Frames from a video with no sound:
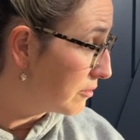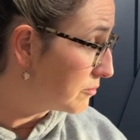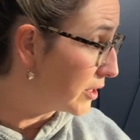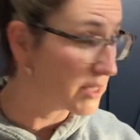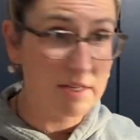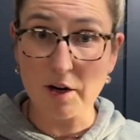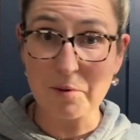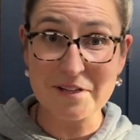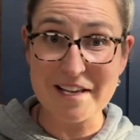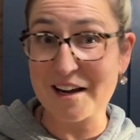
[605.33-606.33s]
well, let's talk
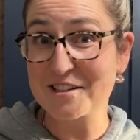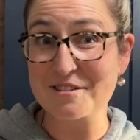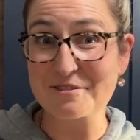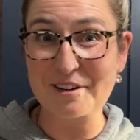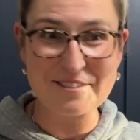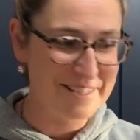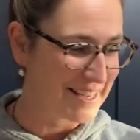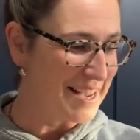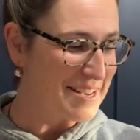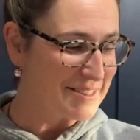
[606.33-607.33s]
about its action first.
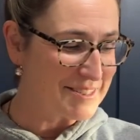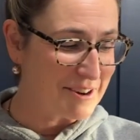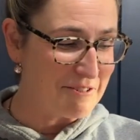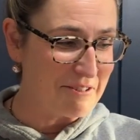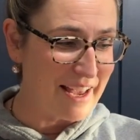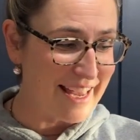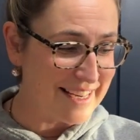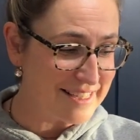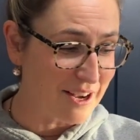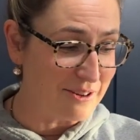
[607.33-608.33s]
So it
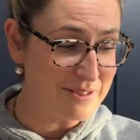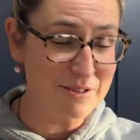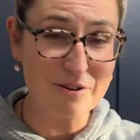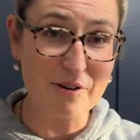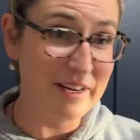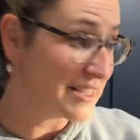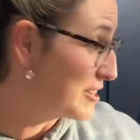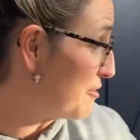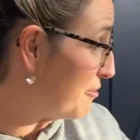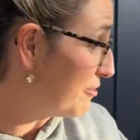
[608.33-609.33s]
is also going
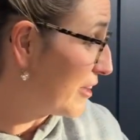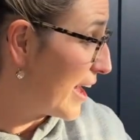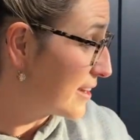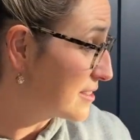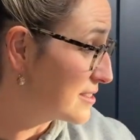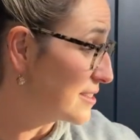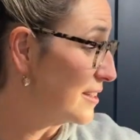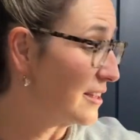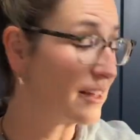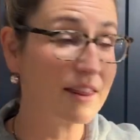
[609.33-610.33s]
to flex
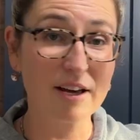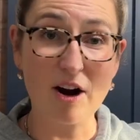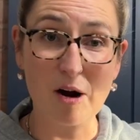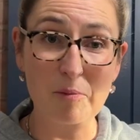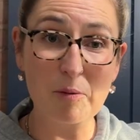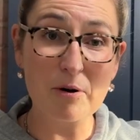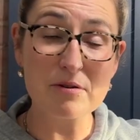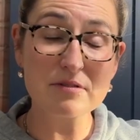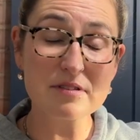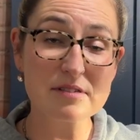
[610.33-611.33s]
the carpal
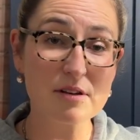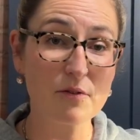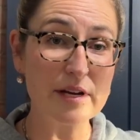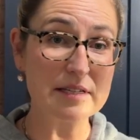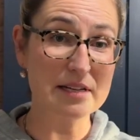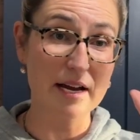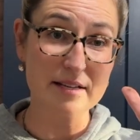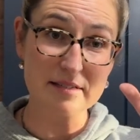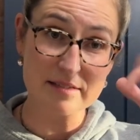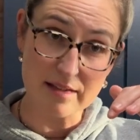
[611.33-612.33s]
bones. So it
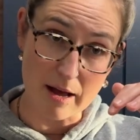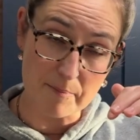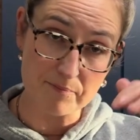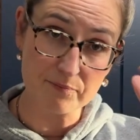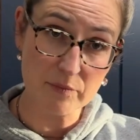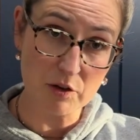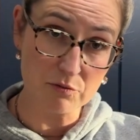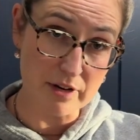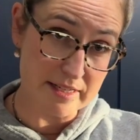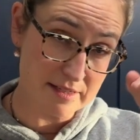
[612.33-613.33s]
does some
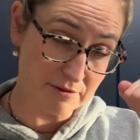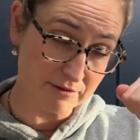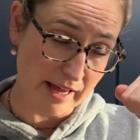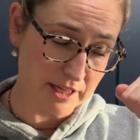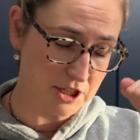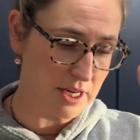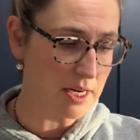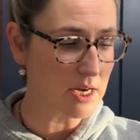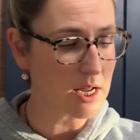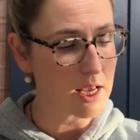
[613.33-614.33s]
wrist flexion,